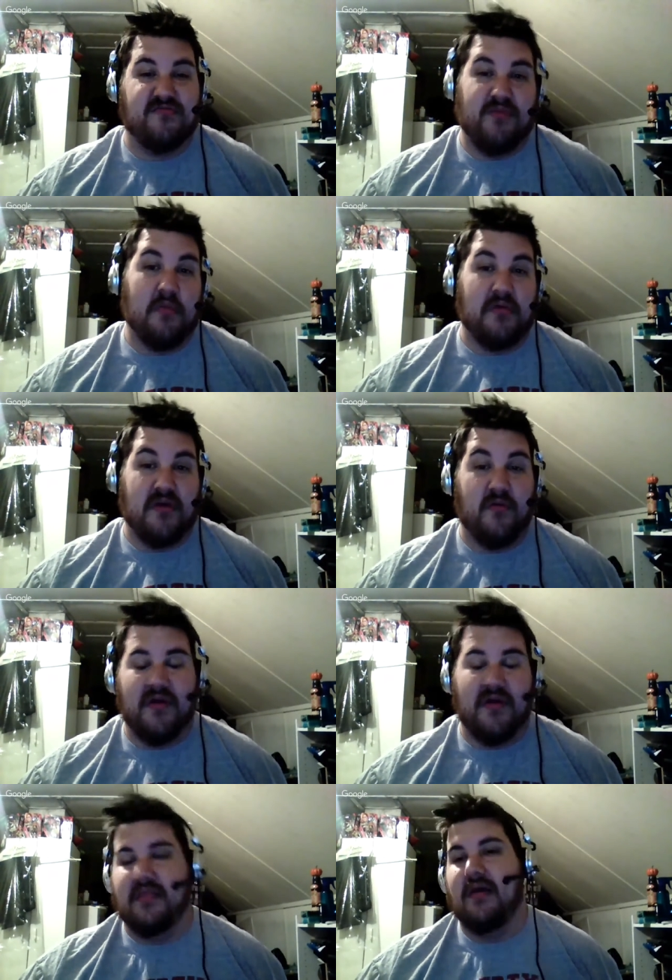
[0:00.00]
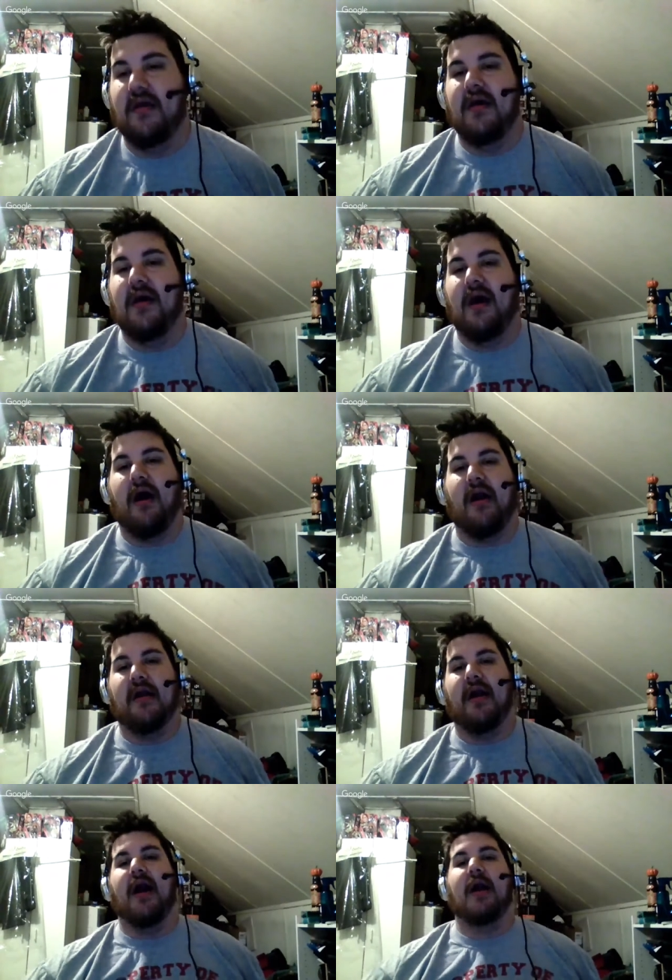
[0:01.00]
probably going to win. All
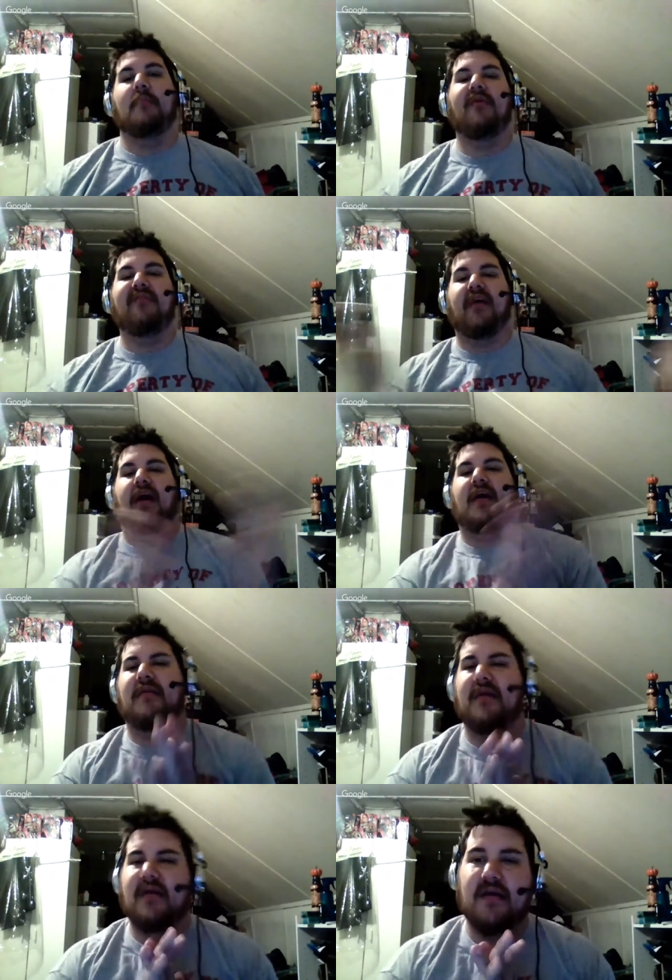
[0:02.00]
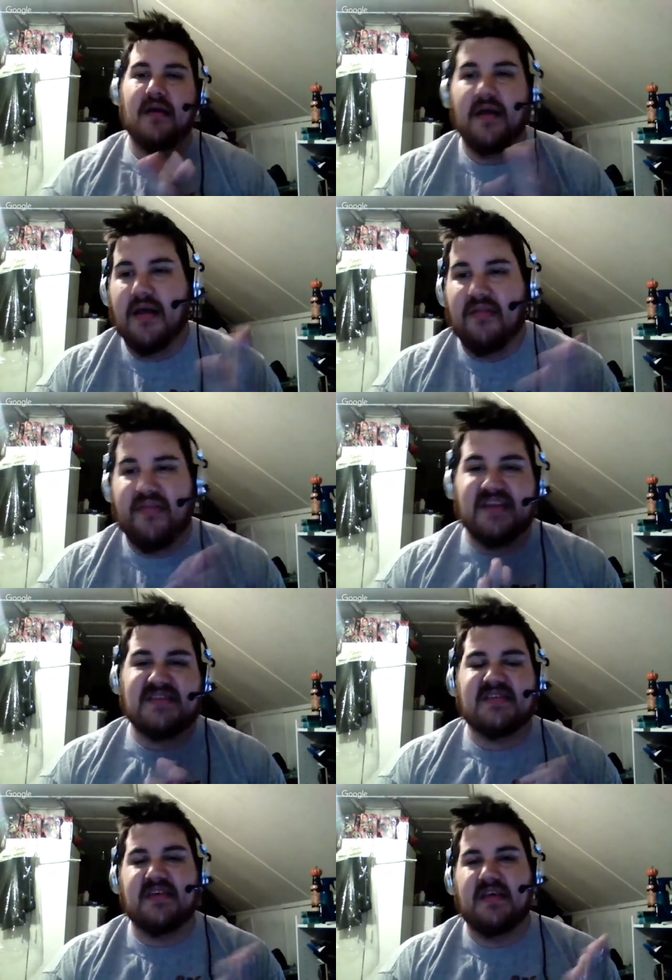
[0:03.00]
right, uh, moving on.
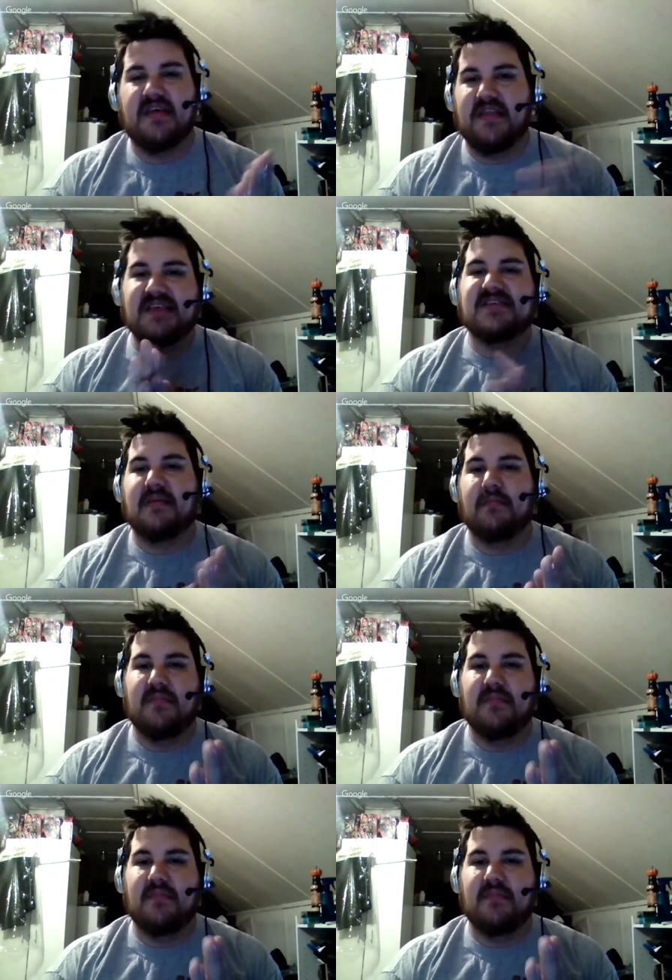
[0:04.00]
This this is a